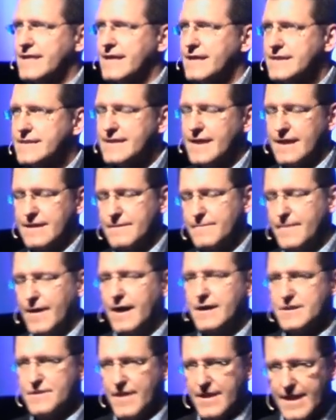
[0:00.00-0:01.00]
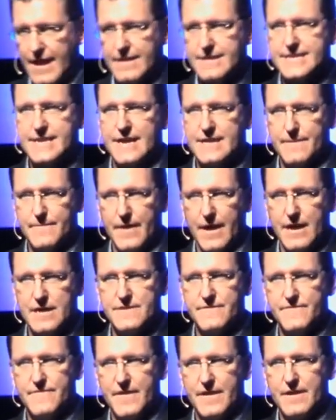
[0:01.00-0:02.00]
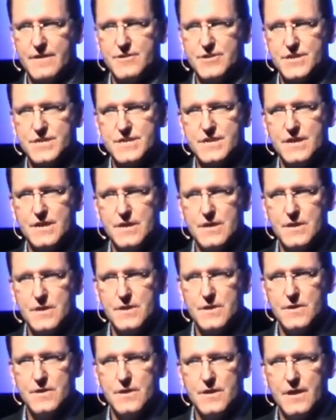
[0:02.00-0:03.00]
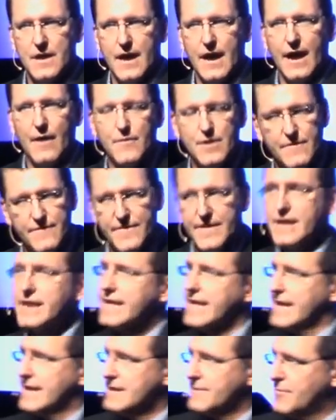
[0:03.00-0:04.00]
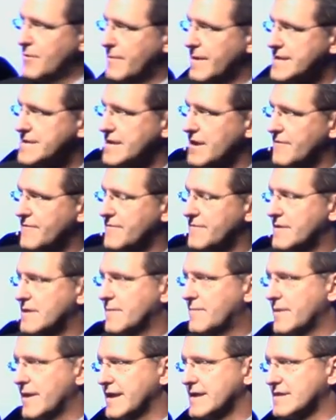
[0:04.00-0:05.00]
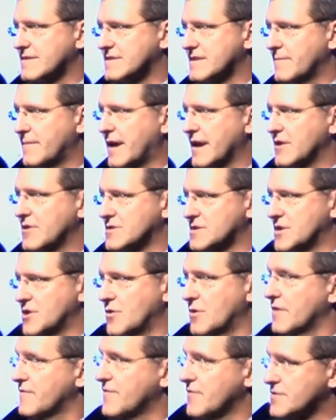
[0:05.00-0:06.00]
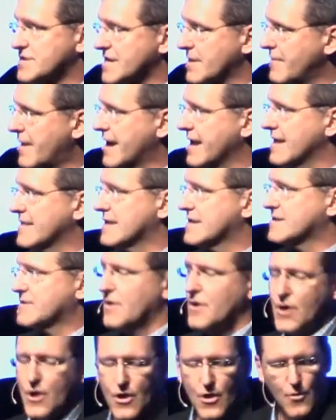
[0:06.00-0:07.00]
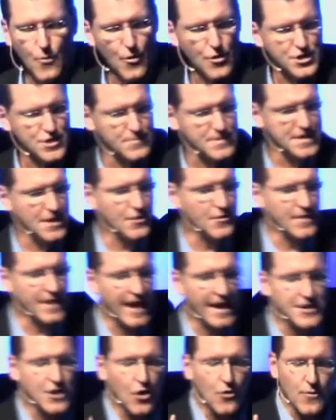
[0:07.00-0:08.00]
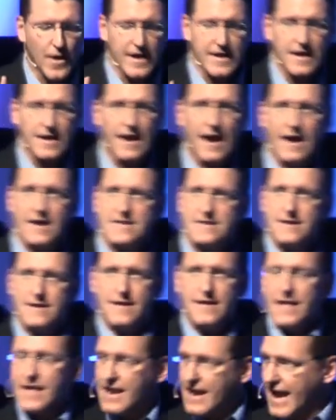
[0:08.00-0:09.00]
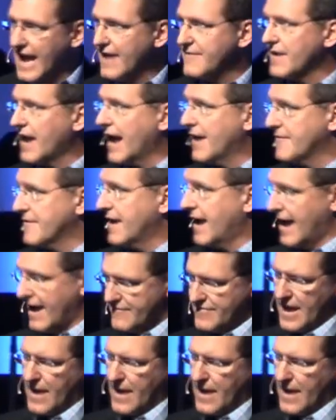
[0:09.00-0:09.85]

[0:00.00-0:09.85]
inside the box, think outside the box. It just how would it feel again to put myself in the place of somebody who's new? And if there's somebody in this worship center that I don't recognize and I have, I have the